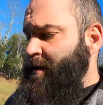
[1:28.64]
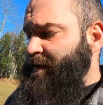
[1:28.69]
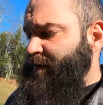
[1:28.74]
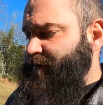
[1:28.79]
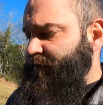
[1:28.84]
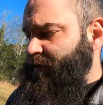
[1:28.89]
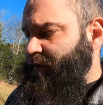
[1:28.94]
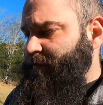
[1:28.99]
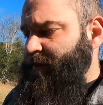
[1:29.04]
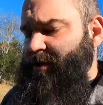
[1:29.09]

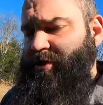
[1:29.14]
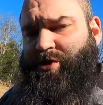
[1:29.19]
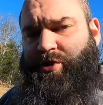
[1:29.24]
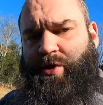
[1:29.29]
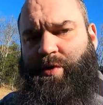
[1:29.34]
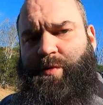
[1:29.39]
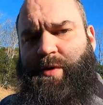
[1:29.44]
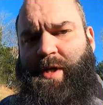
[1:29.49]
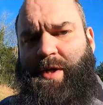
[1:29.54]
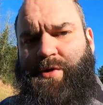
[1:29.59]
So I'm going to show
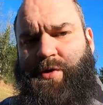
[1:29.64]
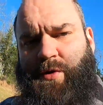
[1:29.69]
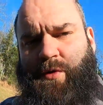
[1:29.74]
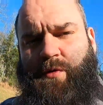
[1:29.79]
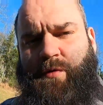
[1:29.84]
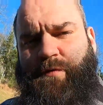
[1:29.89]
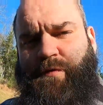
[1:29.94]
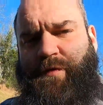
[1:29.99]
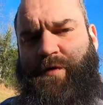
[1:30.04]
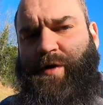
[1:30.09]
you what I do
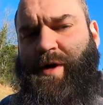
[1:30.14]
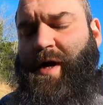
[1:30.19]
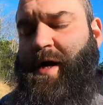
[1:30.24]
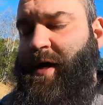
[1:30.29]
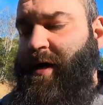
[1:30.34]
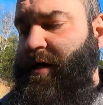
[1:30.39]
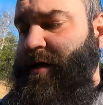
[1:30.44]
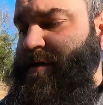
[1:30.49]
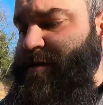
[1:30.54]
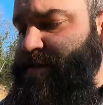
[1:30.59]
for their
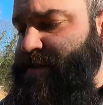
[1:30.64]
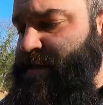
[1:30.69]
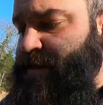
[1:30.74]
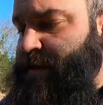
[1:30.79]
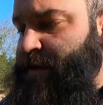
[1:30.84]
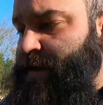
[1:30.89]
eyes.